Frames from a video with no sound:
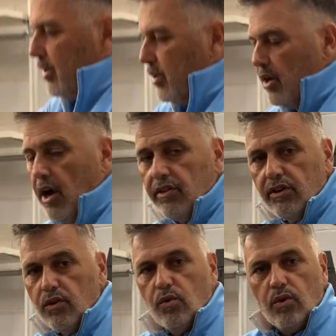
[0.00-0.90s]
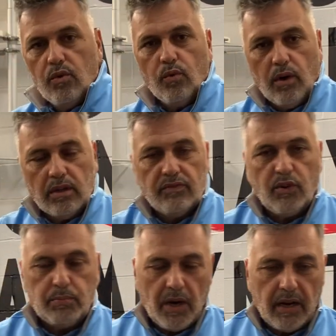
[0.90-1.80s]
another
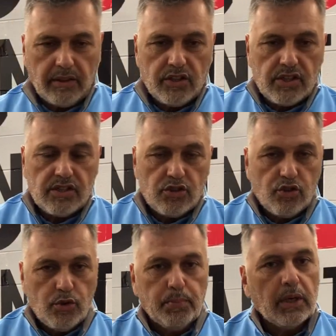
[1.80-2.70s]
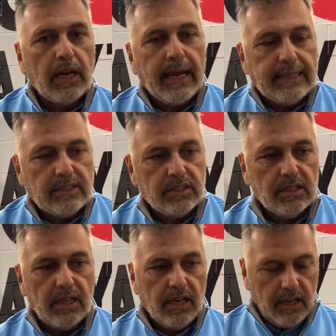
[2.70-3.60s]
wonderful product. This is super light.
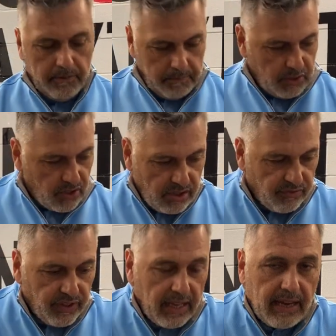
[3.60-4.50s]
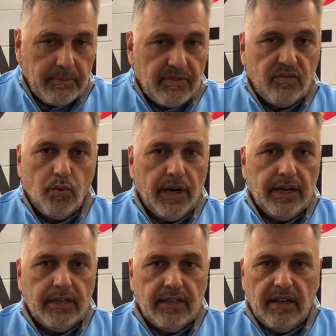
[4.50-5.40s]
It doesn't feel like I'm even
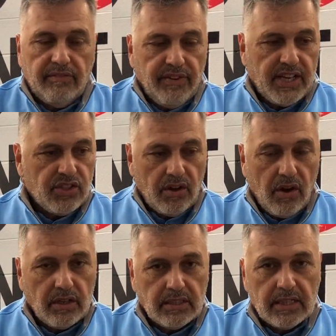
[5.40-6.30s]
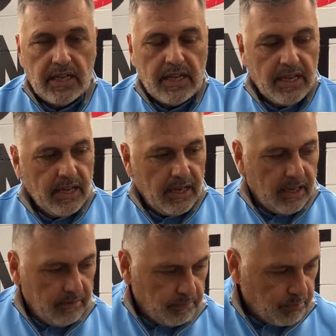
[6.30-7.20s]
wearing a vest on.
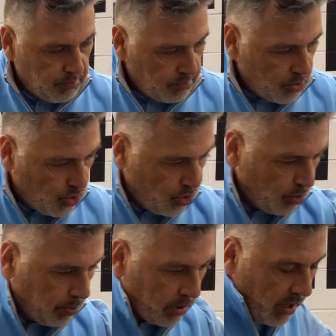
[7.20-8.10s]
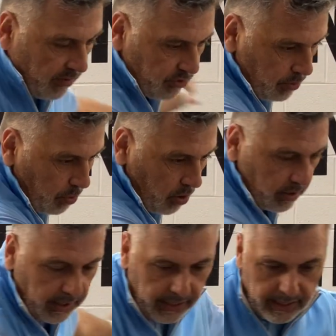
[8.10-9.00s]
Super
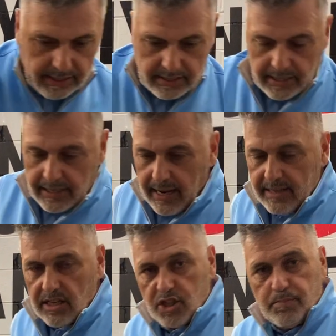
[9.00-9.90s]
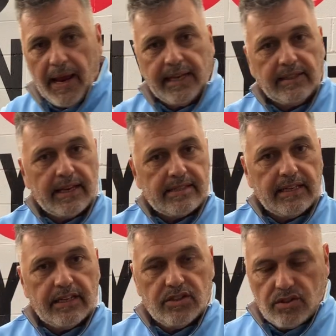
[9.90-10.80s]
comfortable, easy, has a spandex
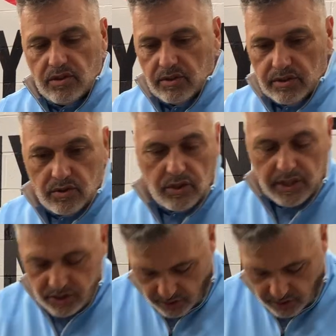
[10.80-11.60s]
in it, so it's